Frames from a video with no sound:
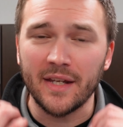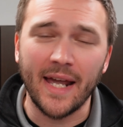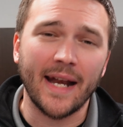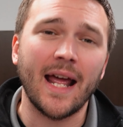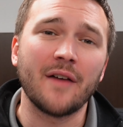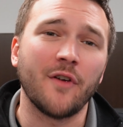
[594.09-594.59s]

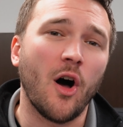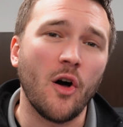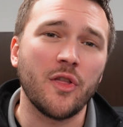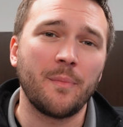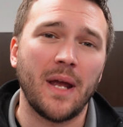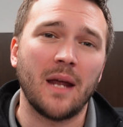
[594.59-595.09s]
Got to have
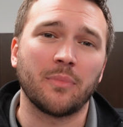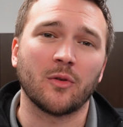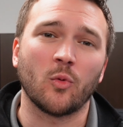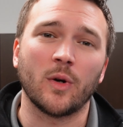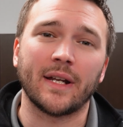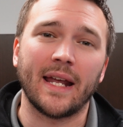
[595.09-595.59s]
all the
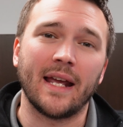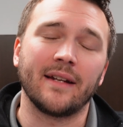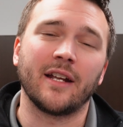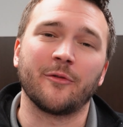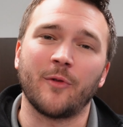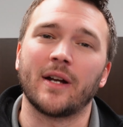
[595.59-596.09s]
paperwork in
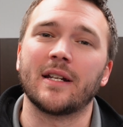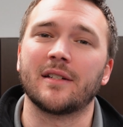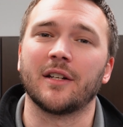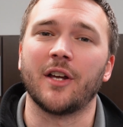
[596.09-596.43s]
and ready to